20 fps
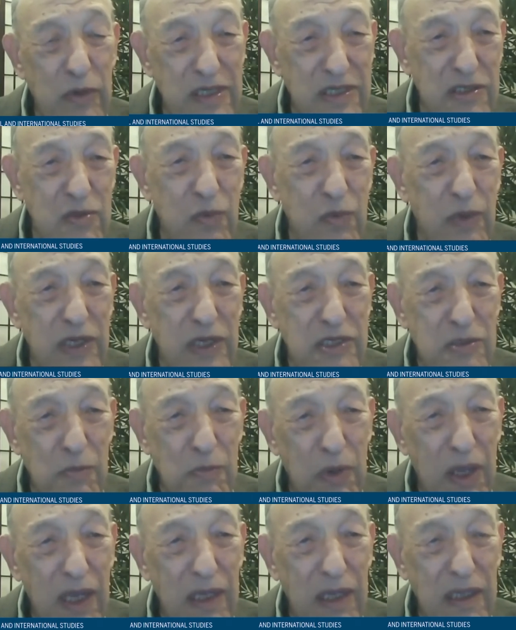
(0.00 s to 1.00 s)
of reasons why
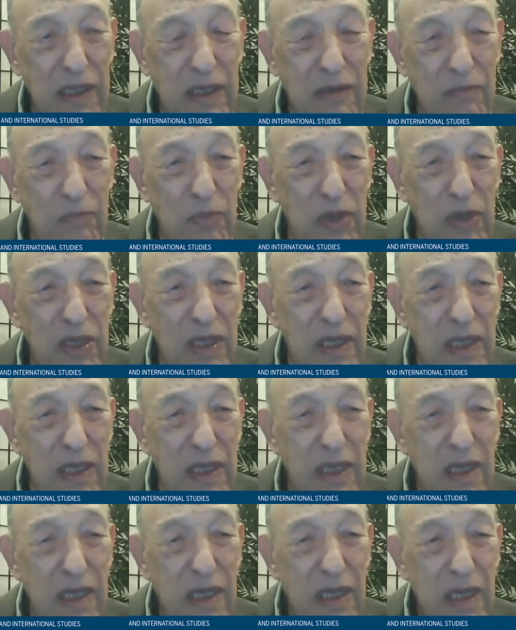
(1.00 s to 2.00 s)
Japan can
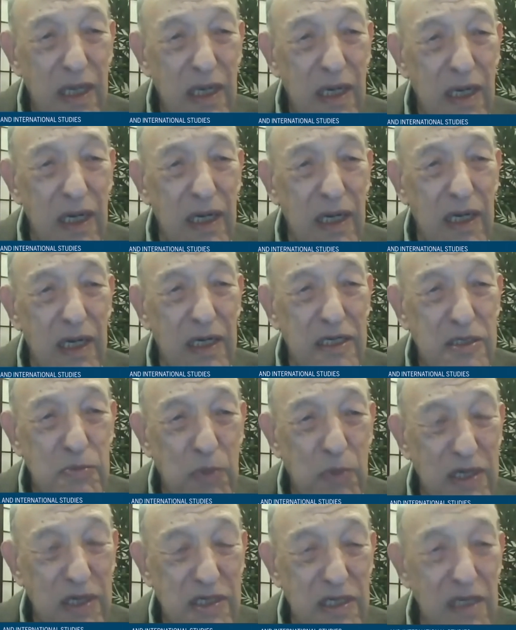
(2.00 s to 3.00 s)
be
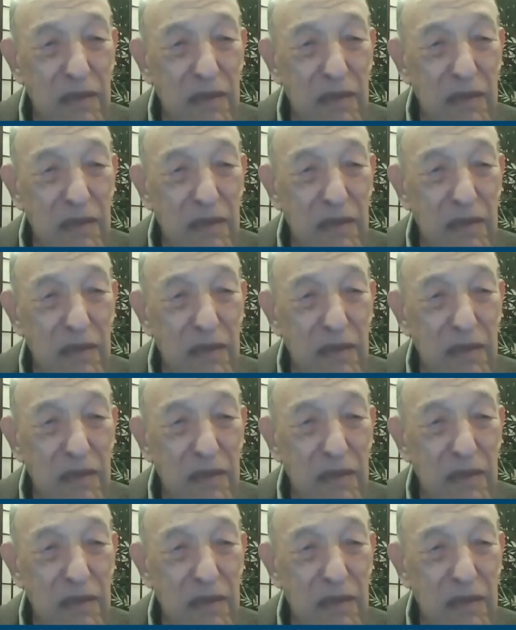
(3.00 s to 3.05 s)
especially